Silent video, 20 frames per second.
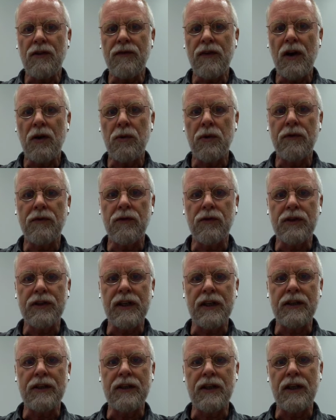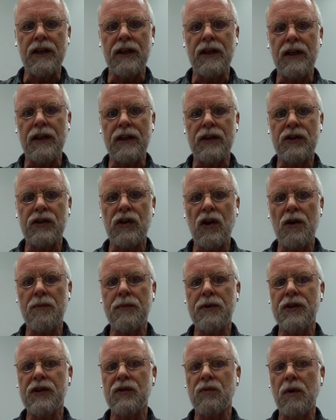far we've looked at
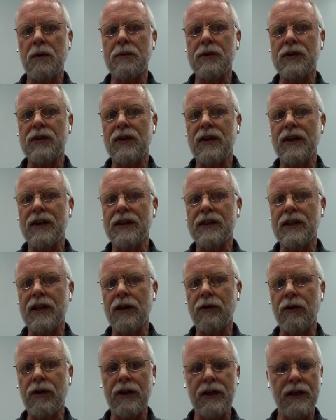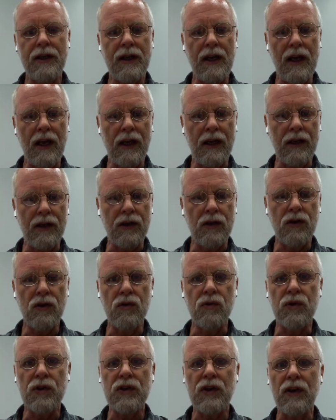Scopus, Web of Science, ERIC, and
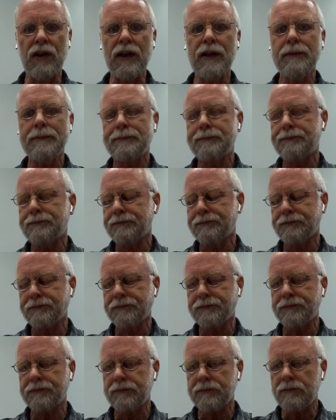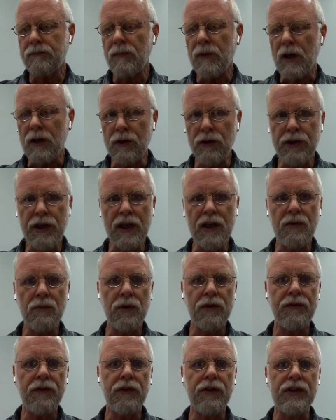Google Scholar, looking
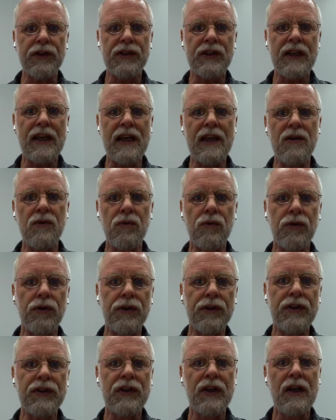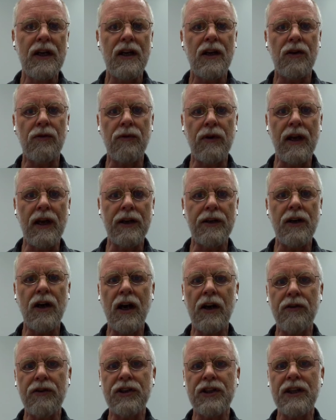with various keywords around
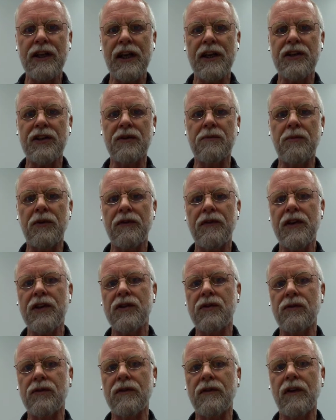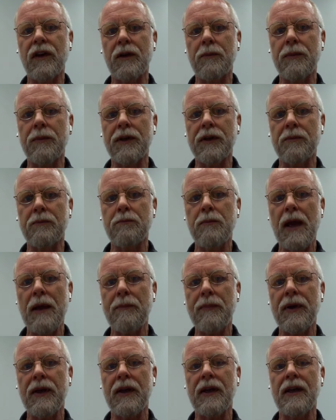higher education, professional development,
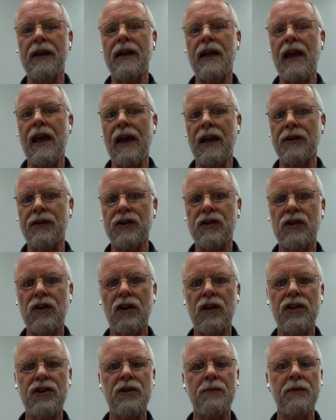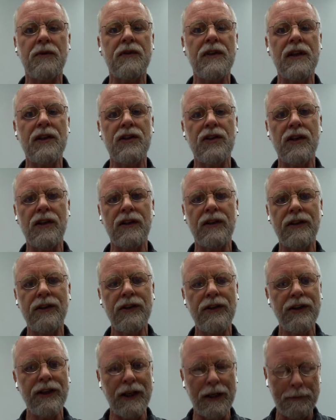mapping, and the scholarship of teaching and
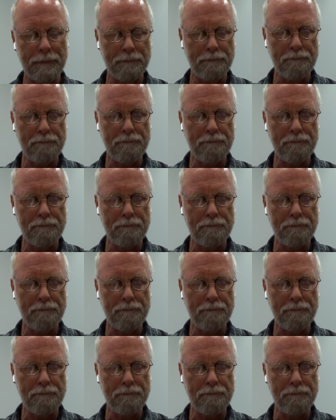learning.